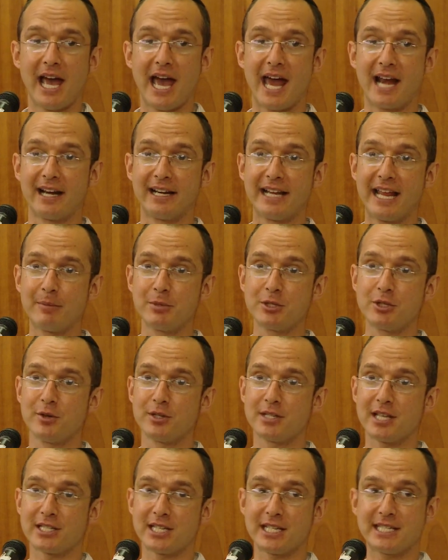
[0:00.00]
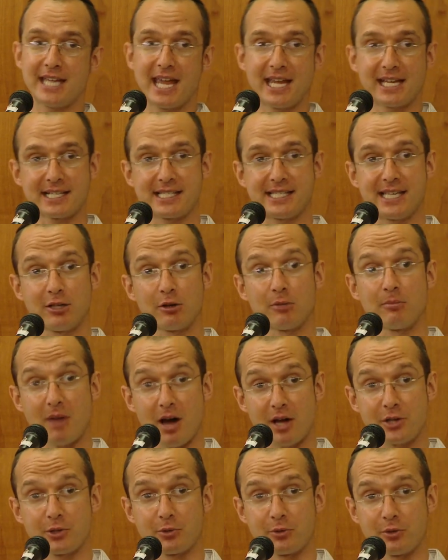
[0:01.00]
And it enables you to essentially take a single
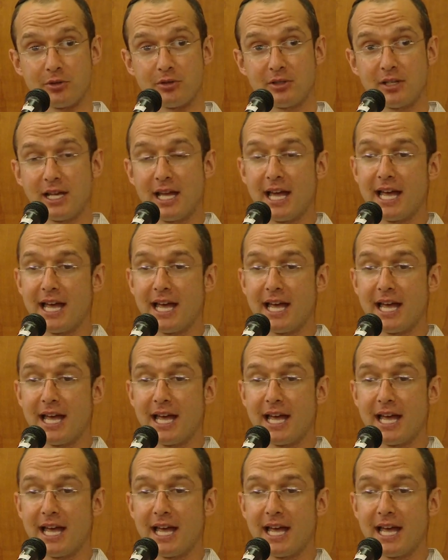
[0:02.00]
module,